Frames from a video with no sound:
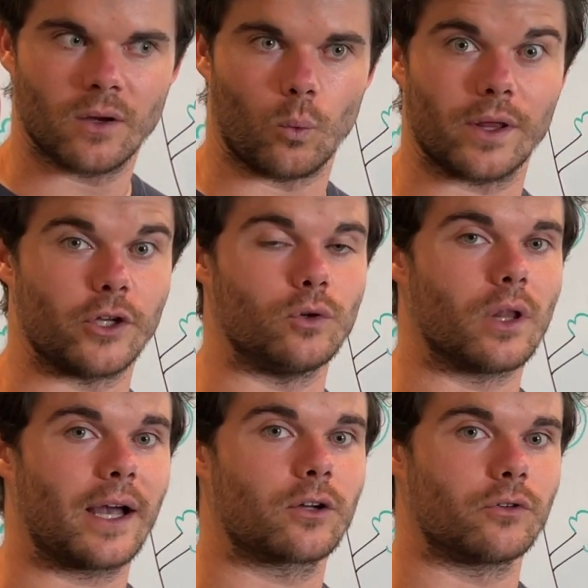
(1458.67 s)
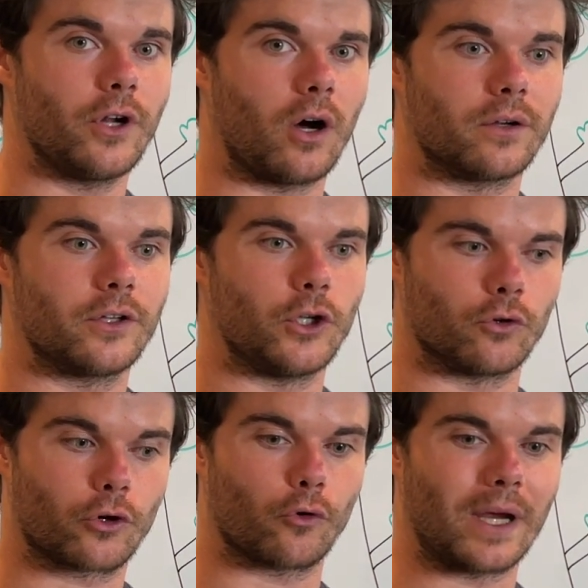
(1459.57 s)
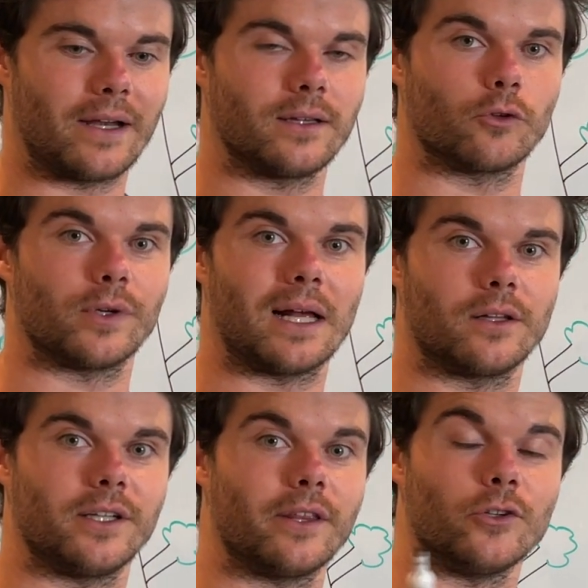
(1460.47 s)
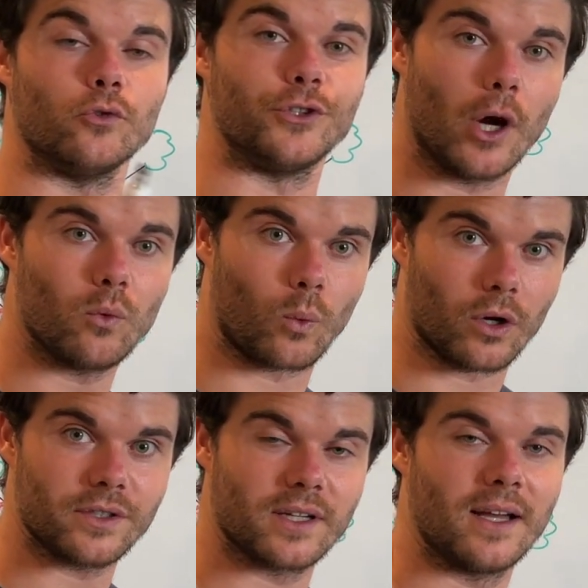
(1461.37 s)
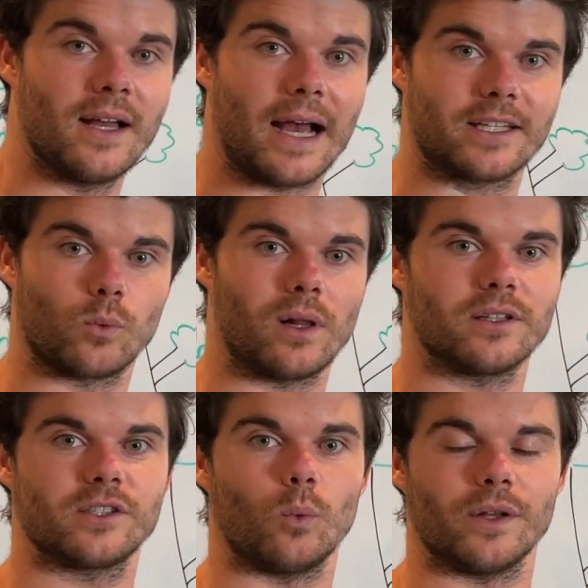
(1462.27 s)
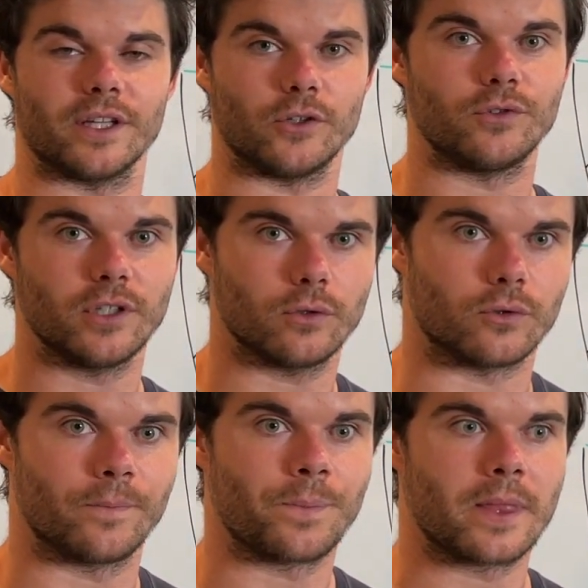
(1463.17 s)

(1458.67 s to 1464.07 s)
Whether you like it or not, you're creating the reality that you don't want, as well as the one that you do.